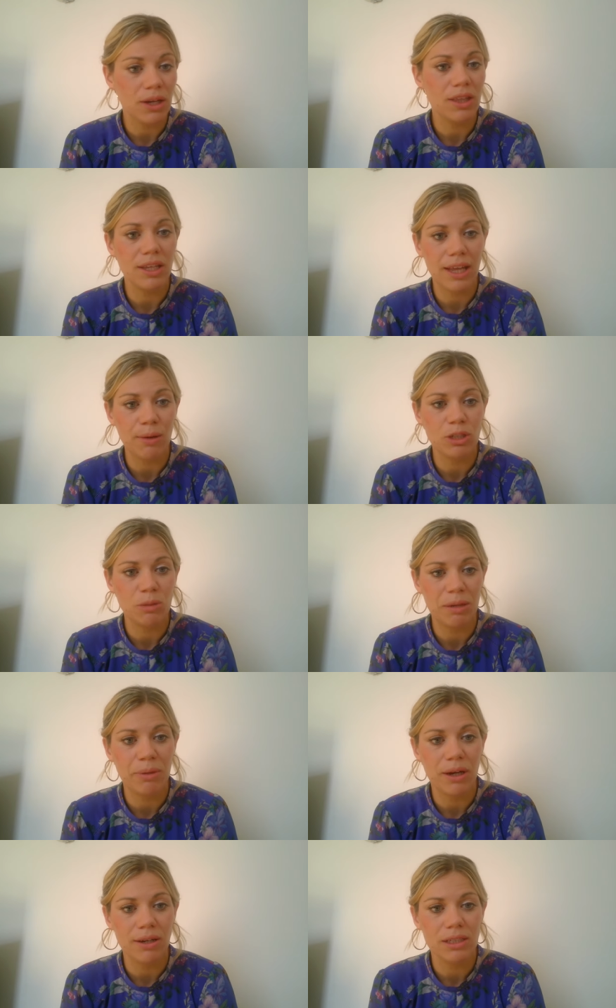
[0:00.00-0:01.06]
So I think that was a
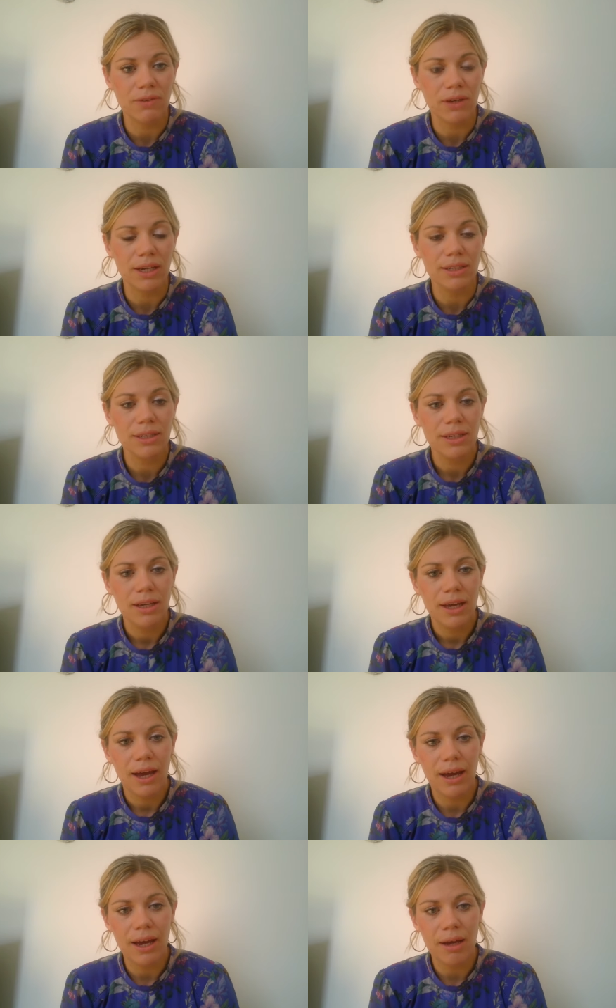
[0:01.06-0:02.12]
big part of it
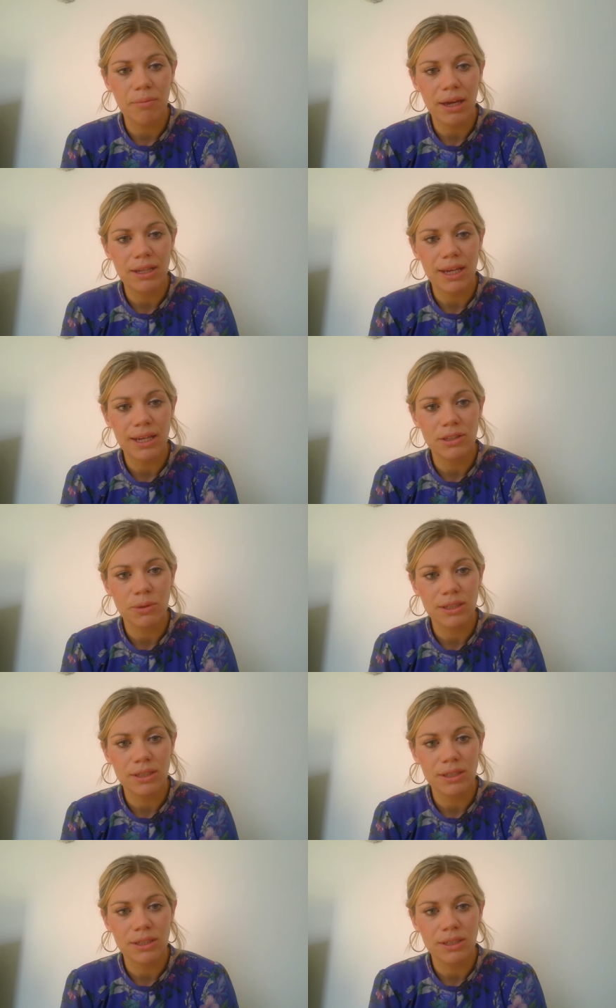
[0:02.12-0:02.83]
um, in, in